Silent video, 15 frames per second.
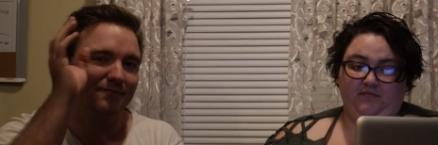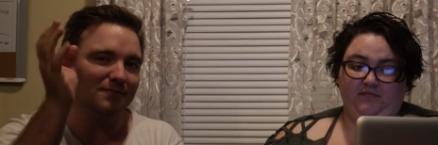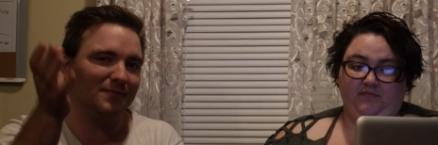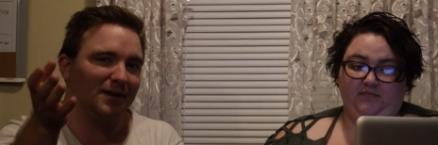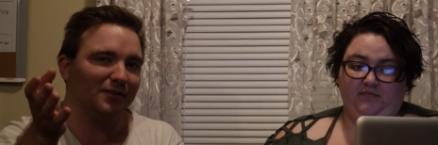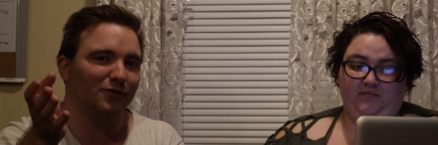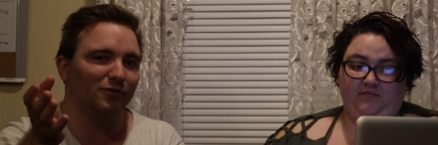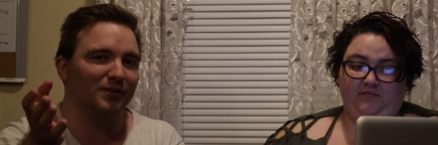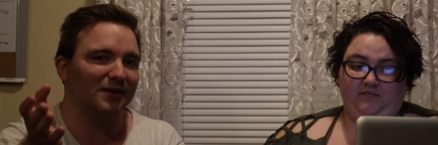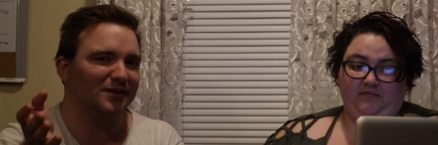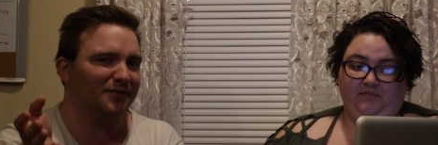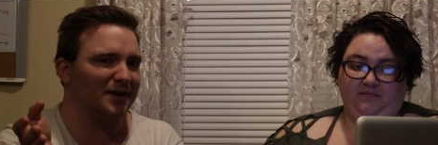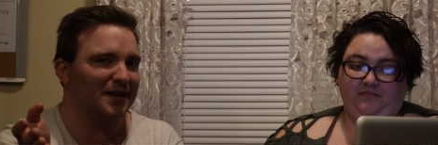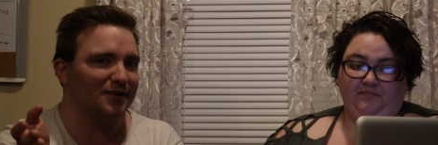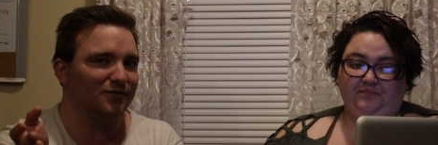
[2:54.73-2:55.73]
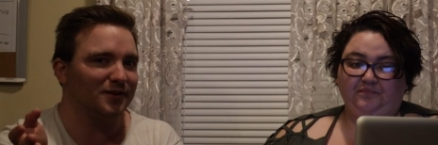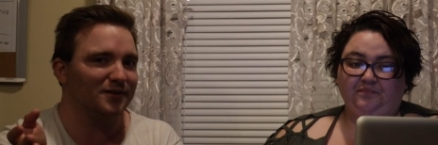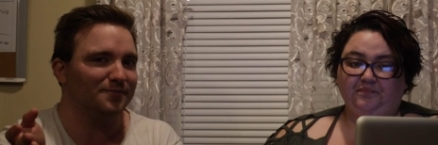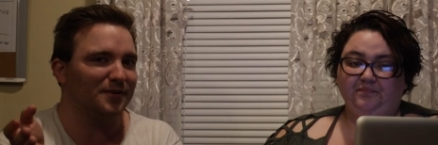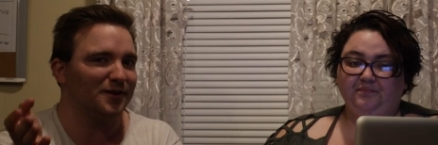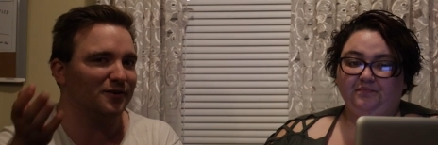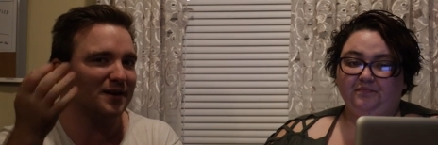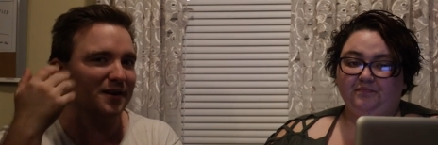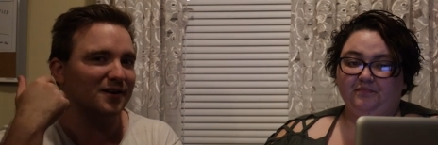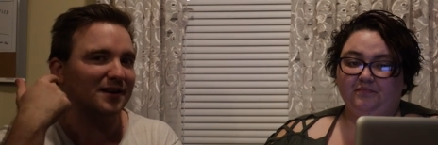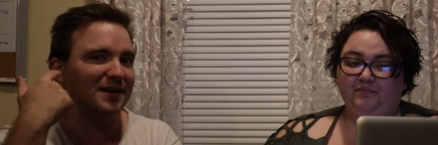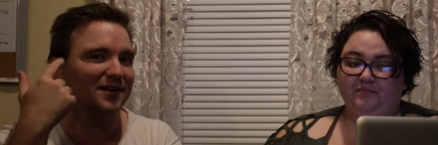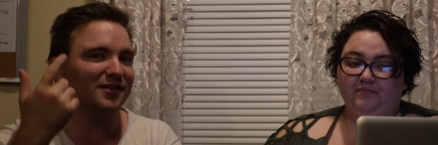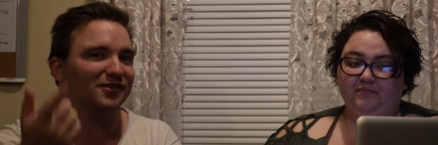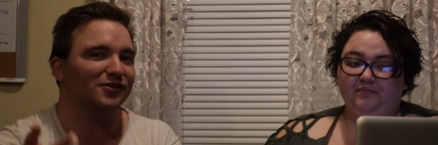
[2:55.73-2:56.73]
Speaker 1: a little less of a hindrance, but you're not going to
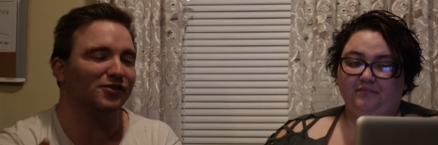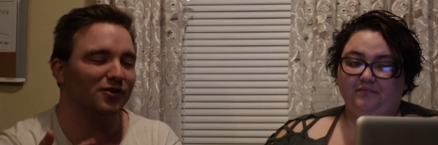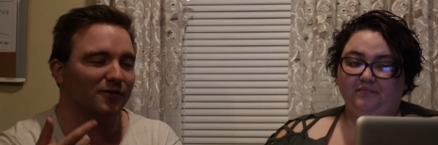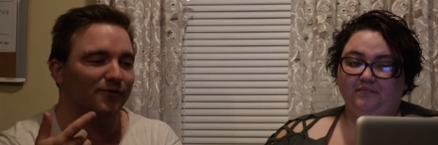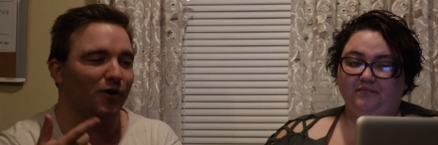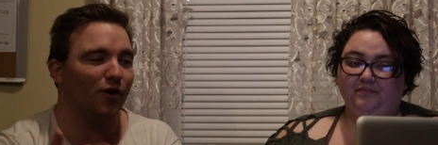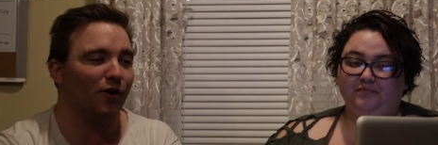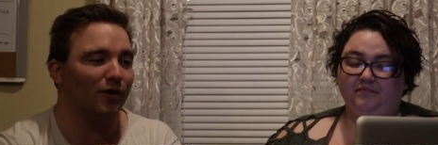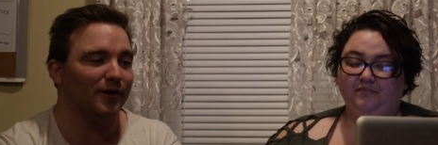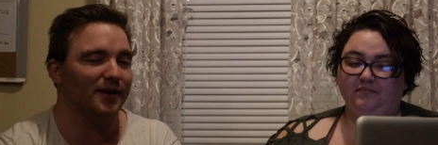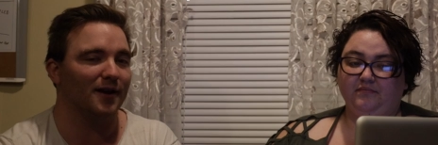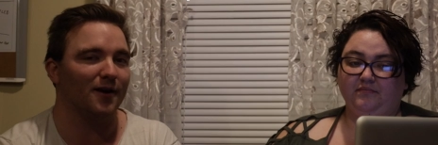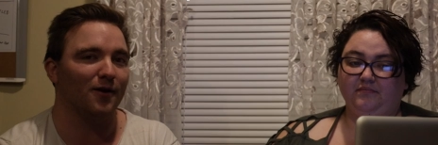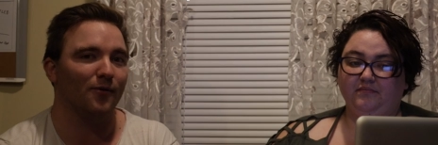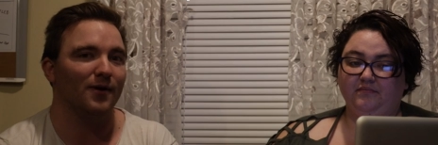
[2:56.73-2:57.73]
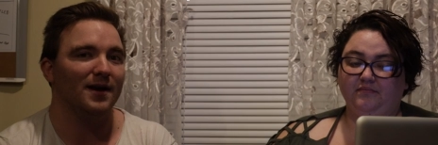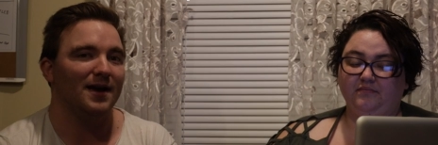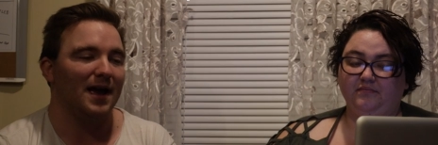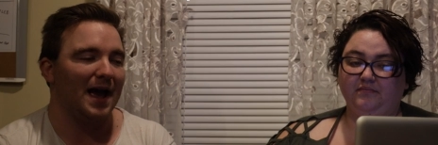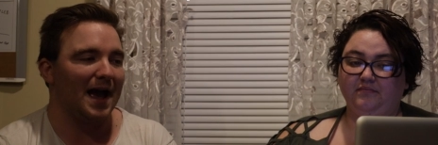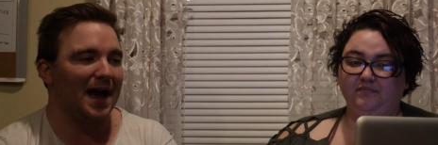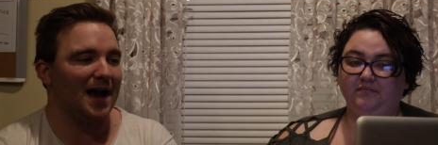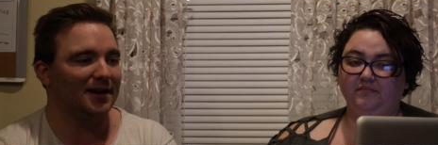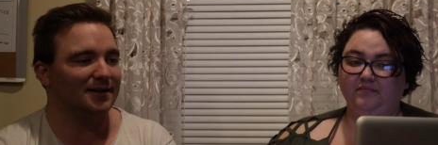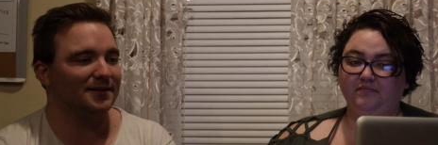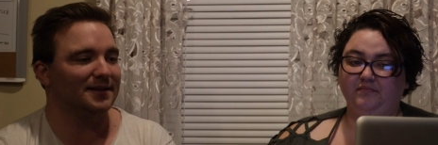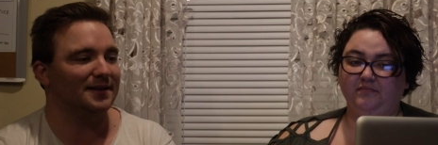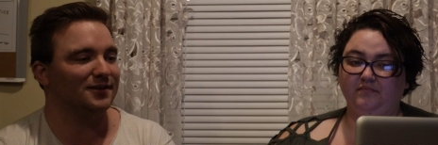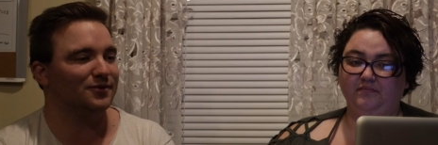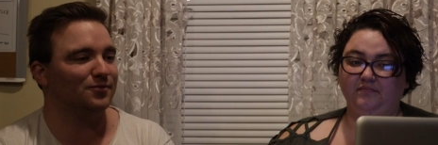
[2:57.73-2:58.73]
get as clear of audio out of
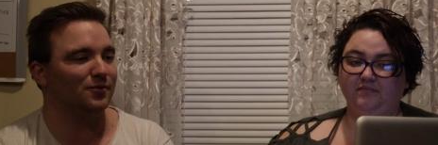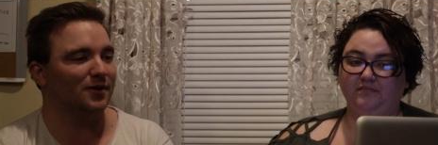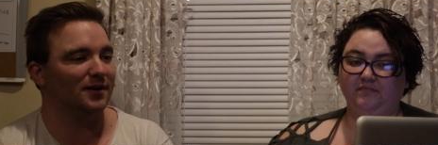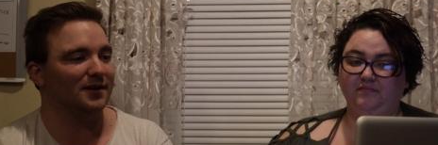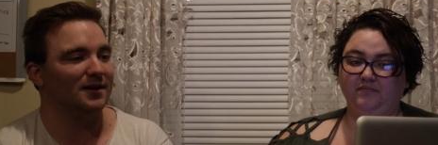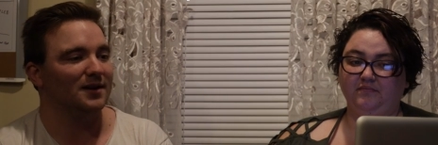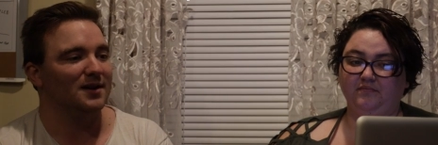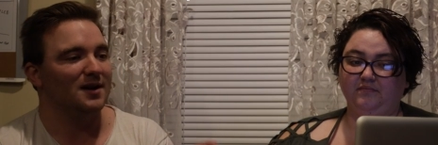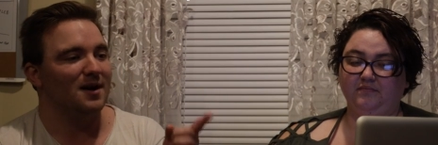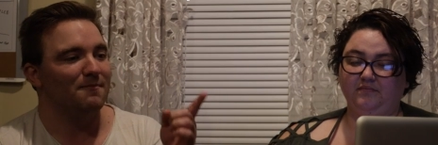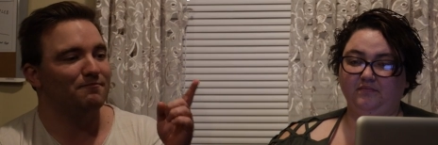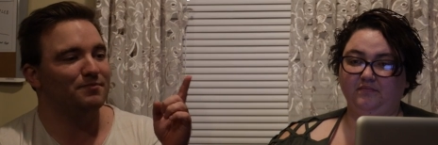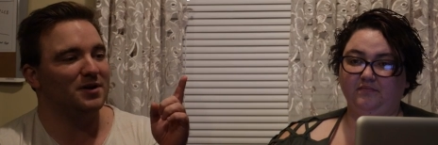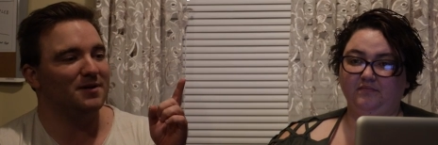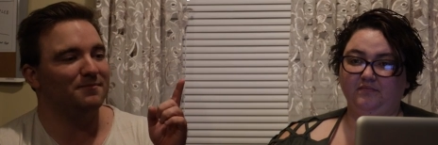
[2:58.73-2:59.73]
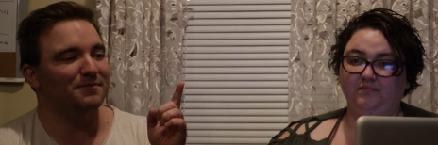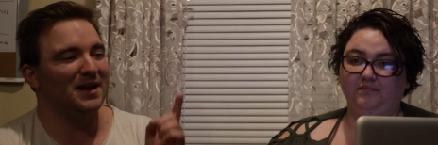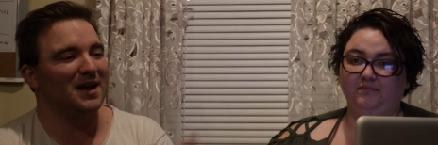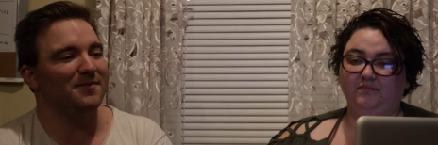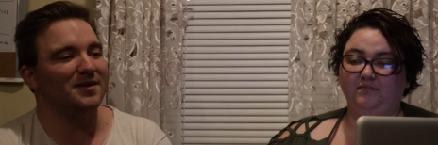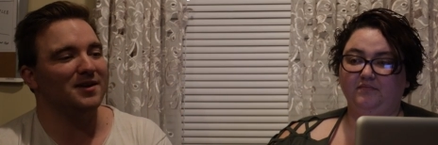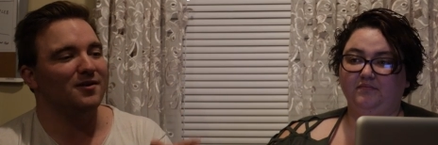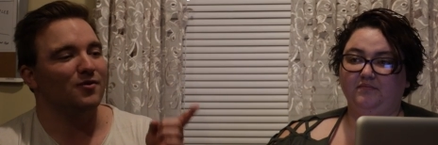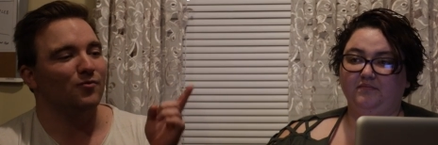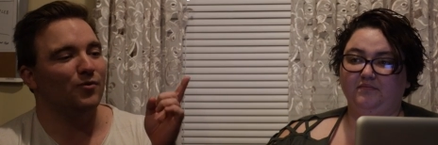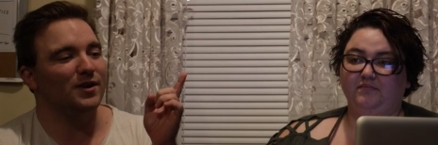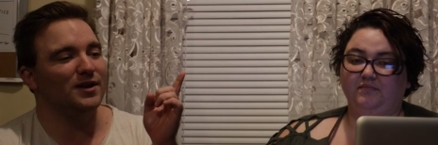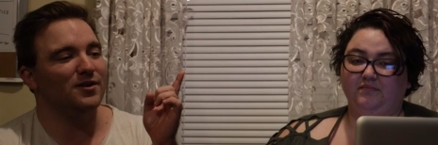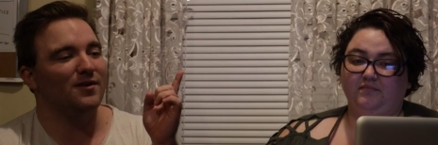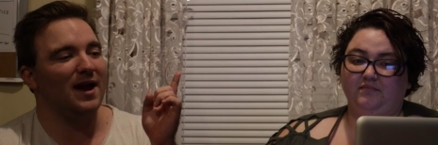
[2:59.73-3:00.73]
this one. But baby,
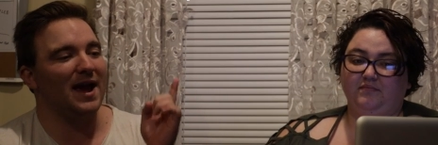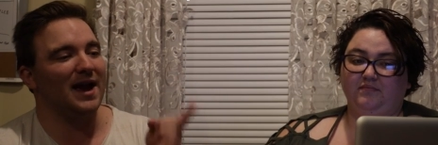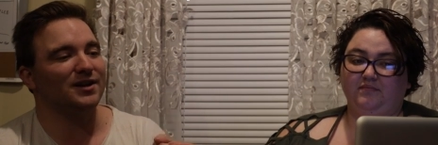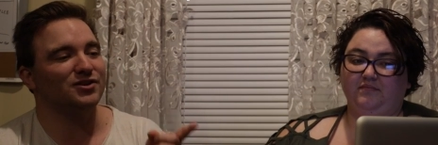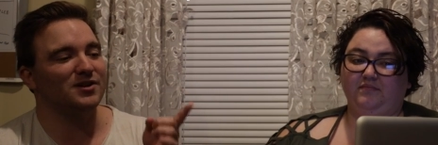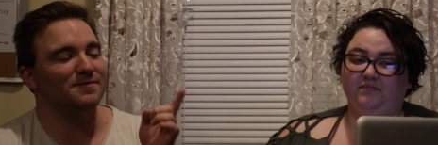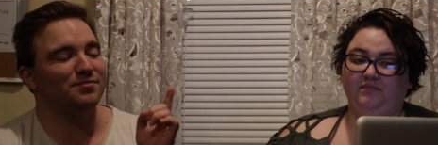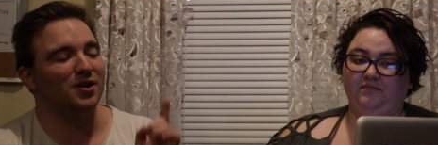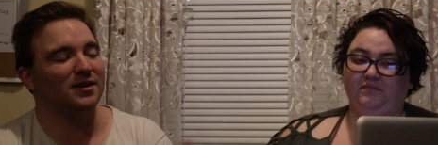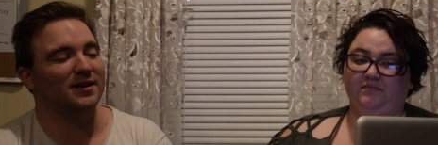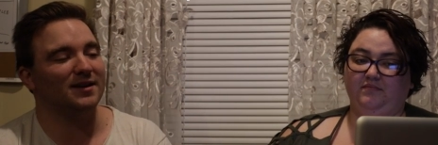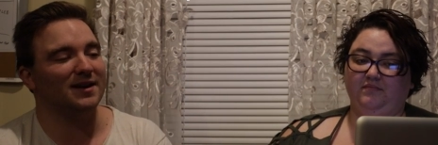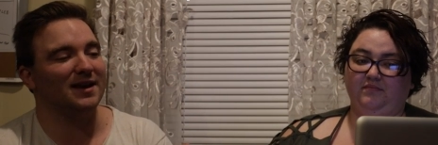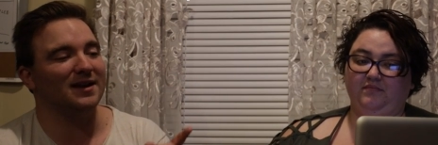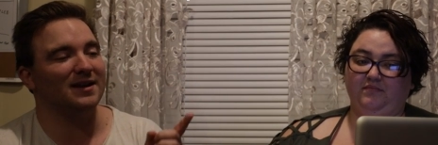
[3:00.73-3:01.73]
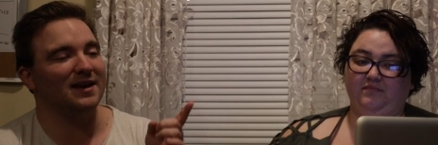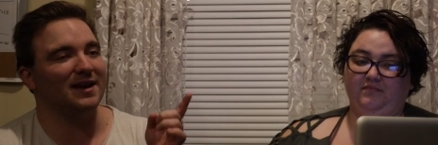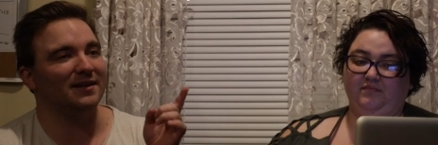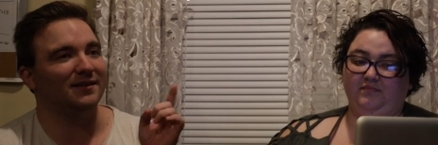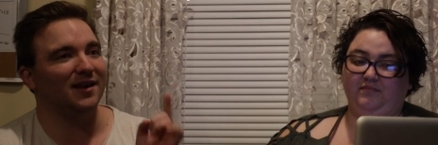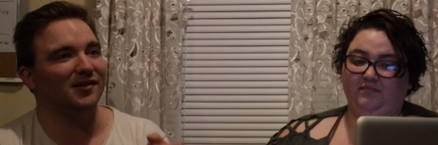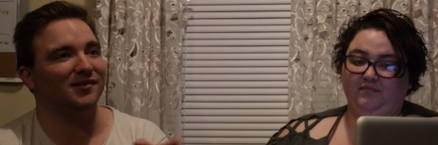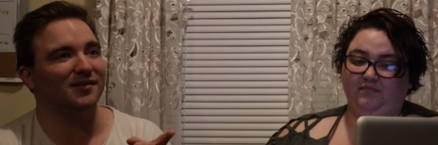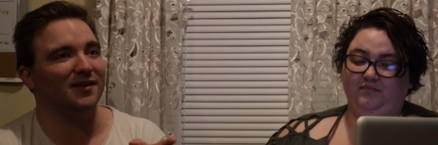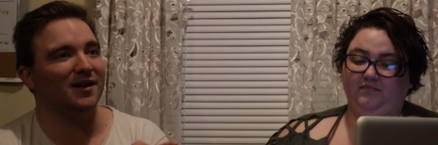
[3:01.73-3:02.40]
when you actually plugged it in and tested